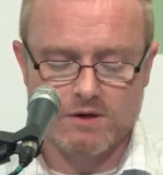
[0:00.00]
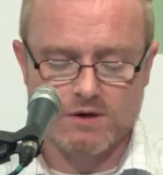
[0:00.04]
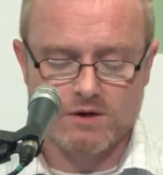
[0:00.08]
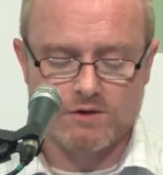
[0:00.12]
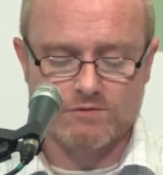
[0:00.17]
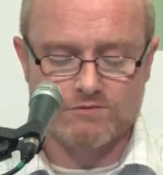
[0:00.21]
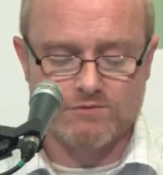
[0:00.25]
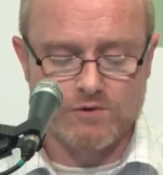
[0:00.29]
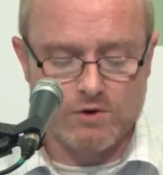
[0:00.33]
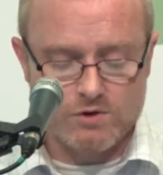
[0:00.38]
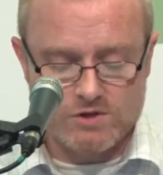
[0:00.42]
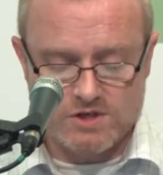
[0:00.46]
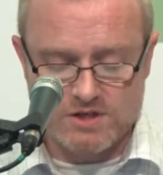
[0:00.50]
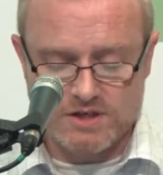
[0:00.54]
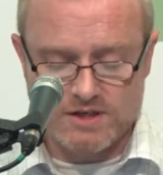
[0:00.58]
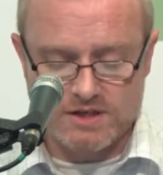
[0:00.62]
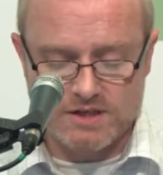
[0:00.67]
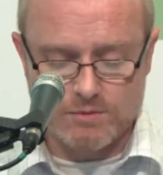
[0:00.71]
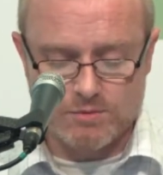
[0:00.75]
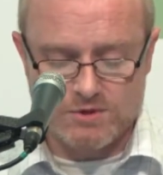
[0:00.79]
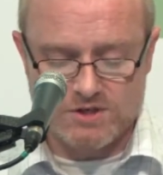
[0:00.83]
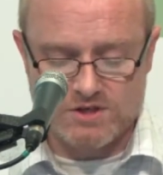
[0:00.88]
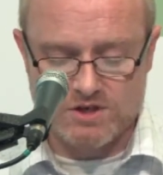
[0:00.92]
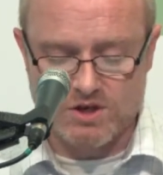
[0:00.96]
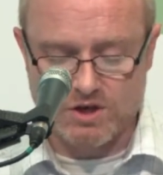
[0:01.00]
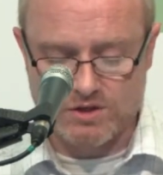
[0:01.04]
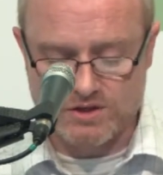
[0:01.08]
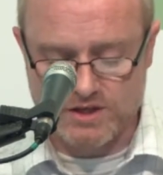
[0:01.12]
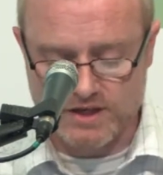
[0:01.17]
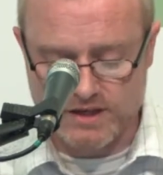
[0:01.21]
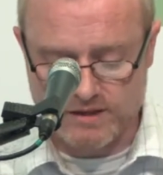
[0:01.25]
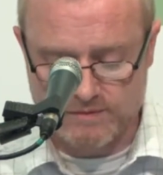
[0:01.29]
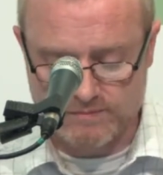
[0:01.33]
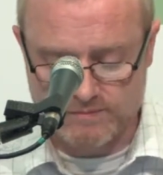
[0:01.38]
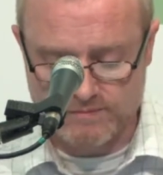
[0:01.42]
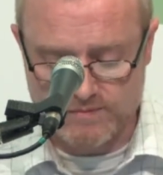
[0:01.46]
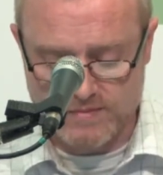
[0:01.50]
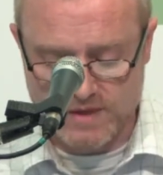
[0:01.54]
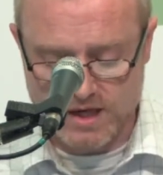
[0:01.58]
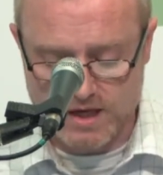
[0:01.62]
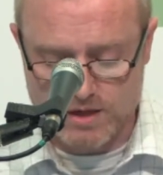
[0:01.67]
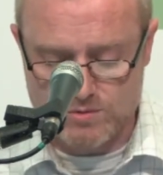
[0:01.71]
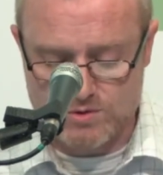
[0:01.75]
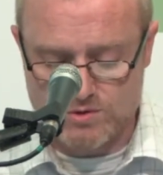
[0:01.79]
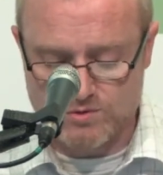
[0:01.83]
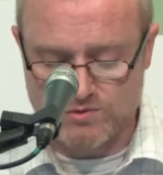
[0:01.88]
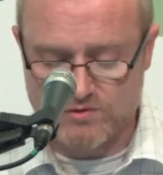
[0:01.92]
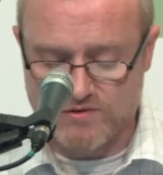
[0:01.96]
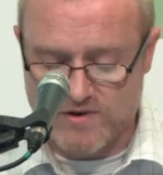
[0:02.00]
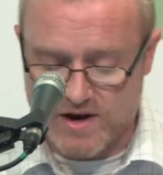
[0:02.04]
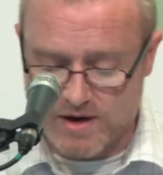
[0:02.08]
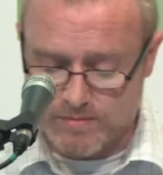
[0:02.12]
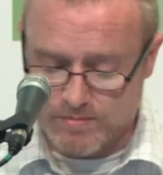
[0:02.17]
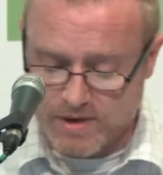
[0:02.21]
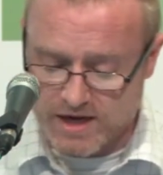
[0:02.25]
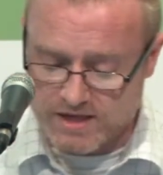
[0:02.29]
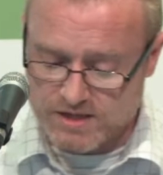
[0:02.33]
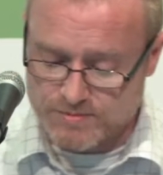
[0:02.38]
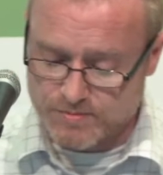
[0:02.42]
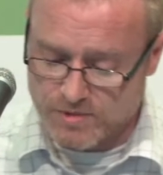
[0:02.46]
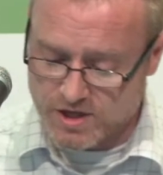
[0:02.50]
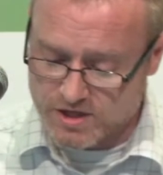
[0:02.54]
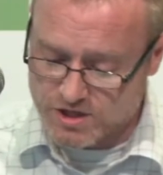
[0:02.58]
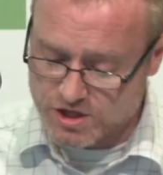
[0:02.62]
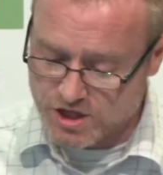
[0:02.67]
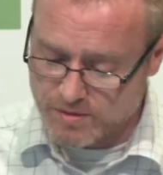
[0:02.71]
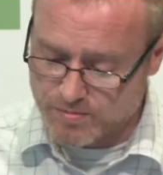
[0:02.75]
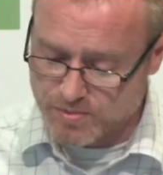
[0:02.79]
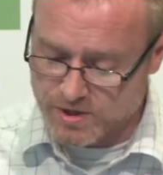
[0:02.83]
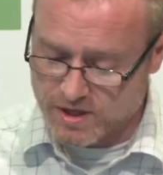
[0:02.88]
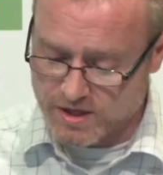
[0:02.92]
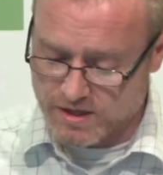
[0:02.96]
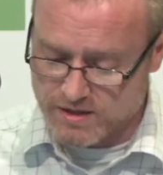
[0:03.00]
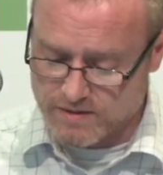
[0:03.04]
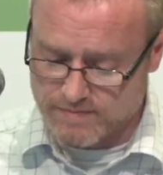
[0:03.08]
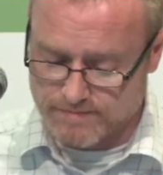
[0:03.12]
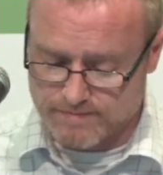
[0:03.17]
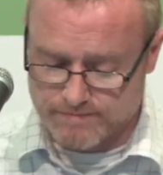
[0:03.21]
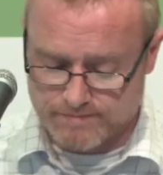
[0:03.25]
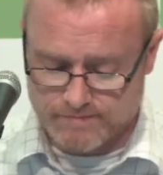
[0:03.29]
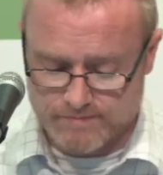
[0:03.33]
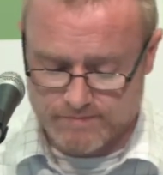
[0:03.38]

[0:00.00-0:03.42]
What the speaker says: Unfortunately, there was nothing, and I was referred back to my GP.